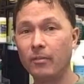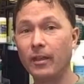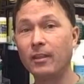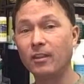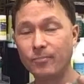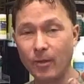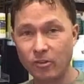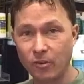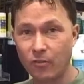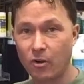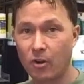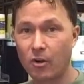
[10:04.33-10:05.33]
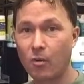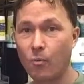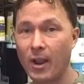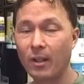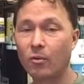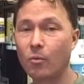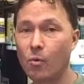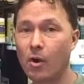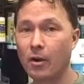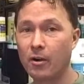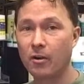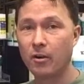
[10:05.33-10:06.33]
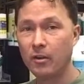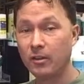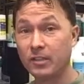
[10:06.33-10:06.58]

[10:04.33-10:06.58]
Like, especially if you're on a regular water,